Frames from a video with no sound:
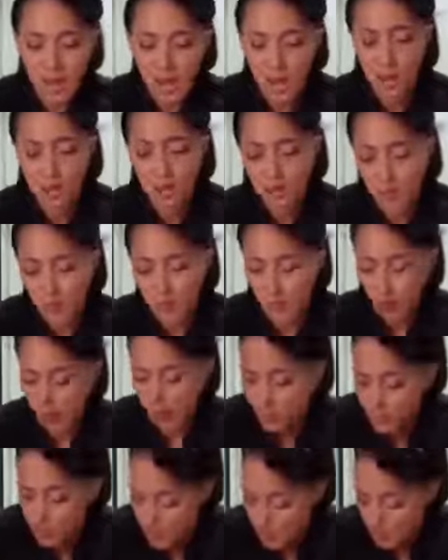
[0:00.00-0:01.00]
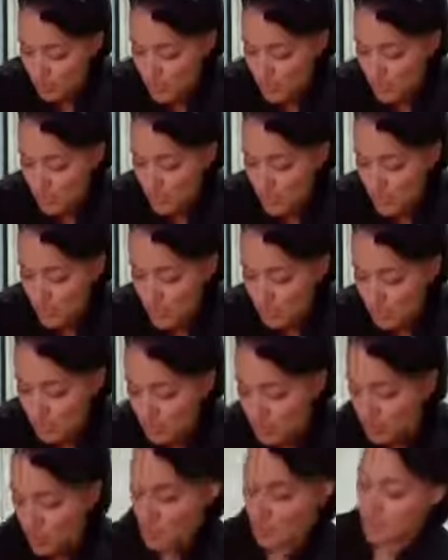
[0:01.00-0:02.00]
You will also need,
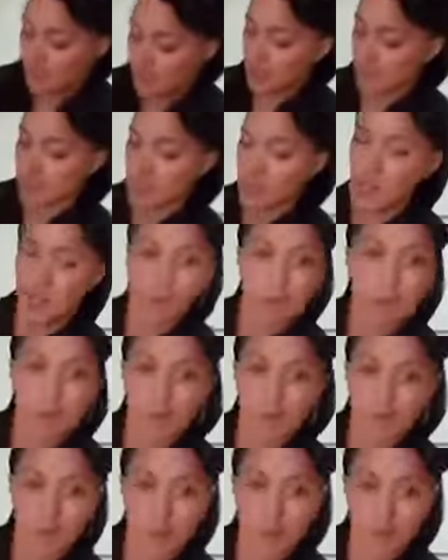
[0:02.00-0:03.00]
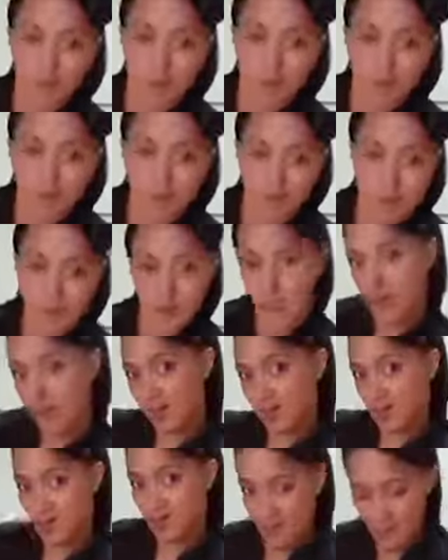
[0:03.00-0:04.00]
let me bring up the recipe so I'm not
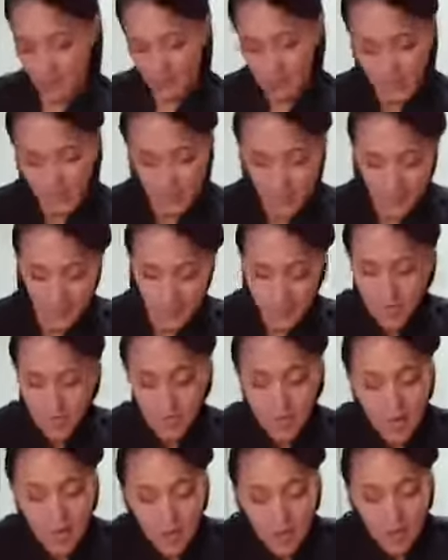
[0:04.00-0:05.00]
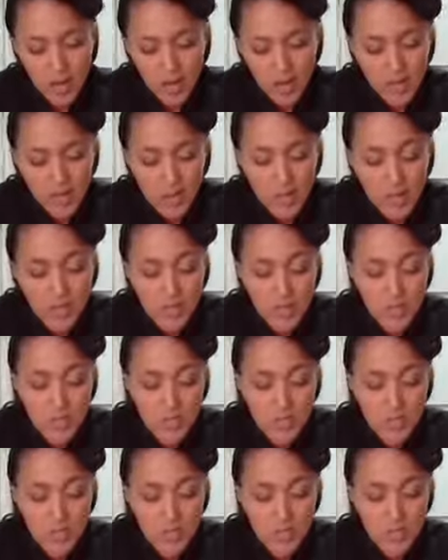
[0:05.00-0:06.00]
looking behind me. You're going to
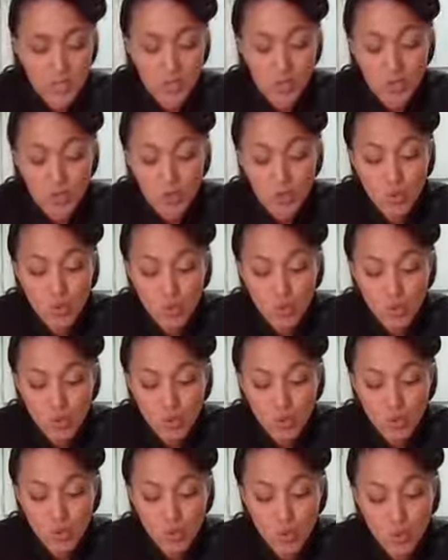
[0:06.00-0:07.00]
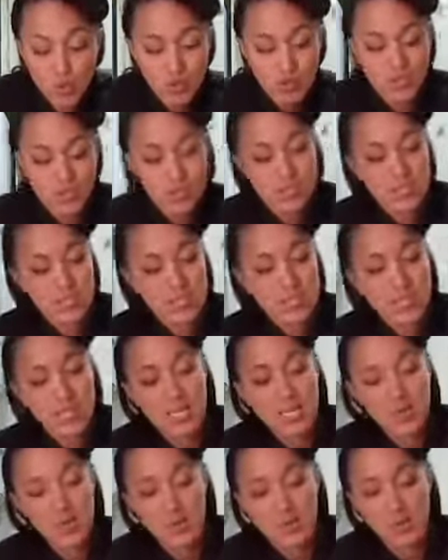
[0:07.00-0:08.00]
need 2
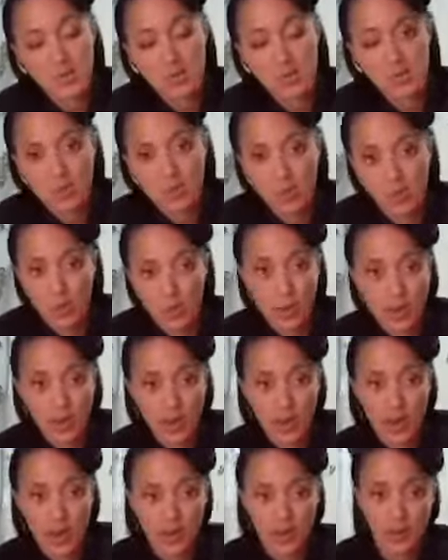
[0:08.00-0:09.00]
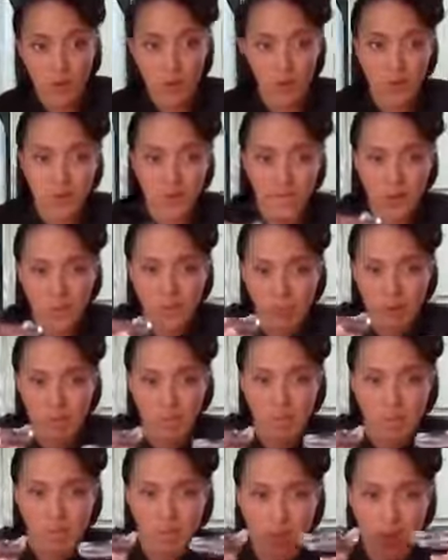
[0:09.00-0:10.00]
teaspoons of soy. I have all my liquid and
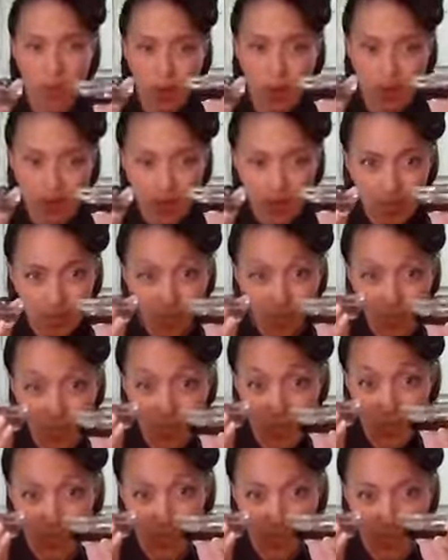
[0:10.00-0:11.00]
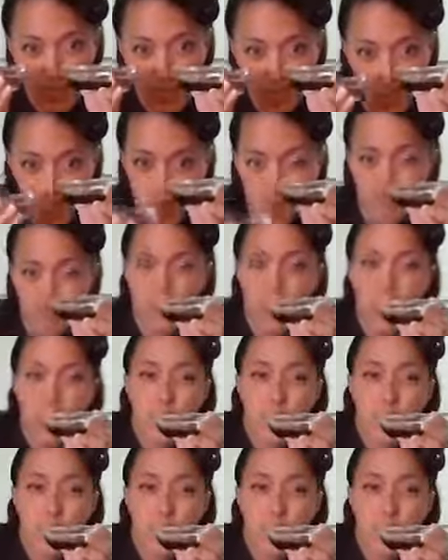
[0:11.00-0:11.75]
my dry ingredients measured out together.